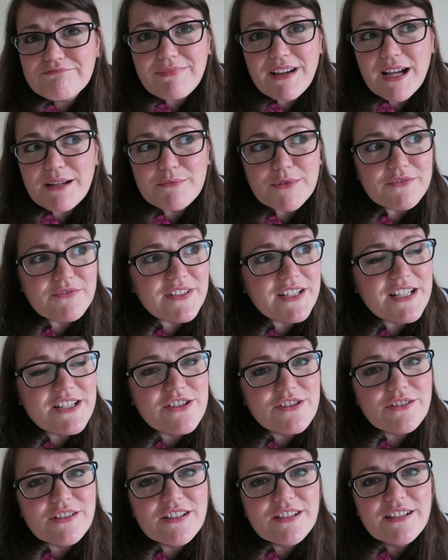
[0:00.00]
I'm not very
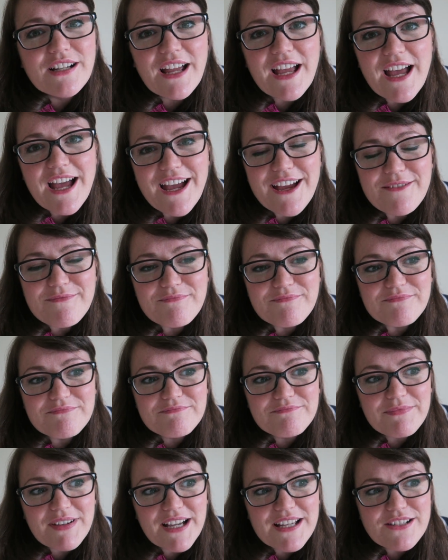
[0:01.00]
sure,
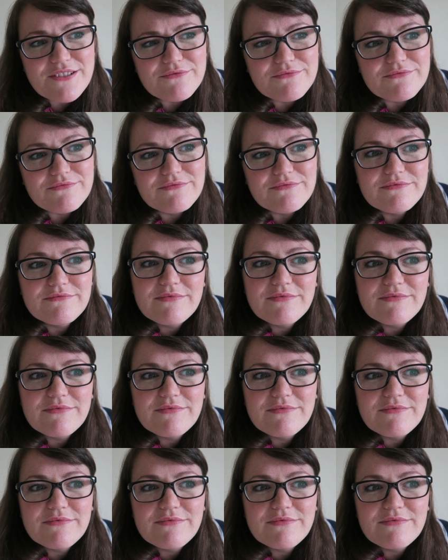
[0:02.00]
but I don't